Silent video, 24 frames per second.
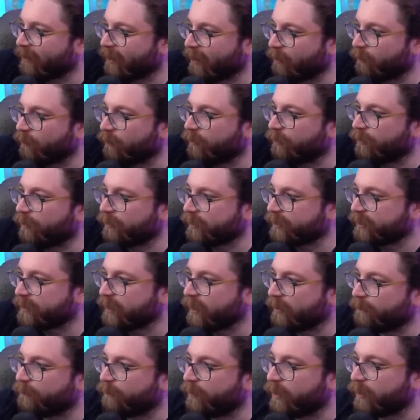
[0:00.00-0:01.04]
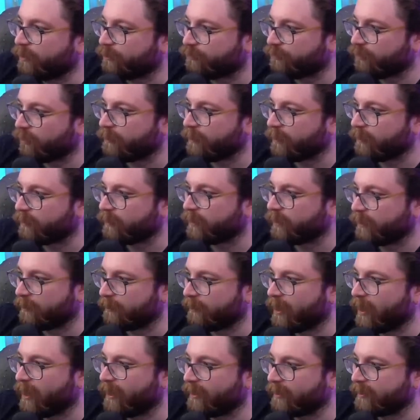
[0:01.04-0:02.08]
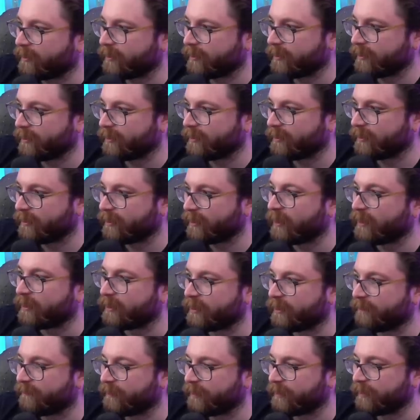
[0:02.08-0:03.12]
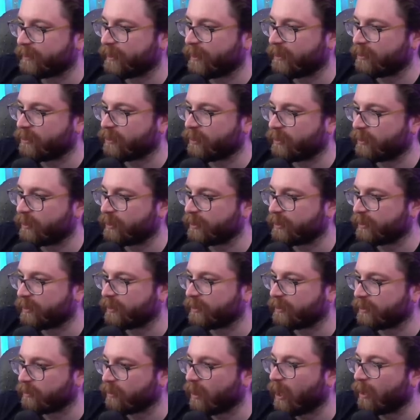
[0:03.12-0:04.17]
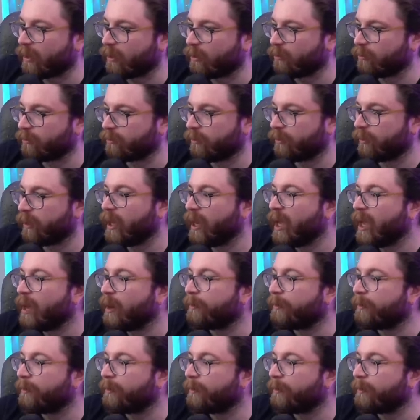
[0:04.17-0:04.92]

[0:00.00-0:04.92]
like the stuff we attribute to the Mayans as a distinct civilization is a lot older.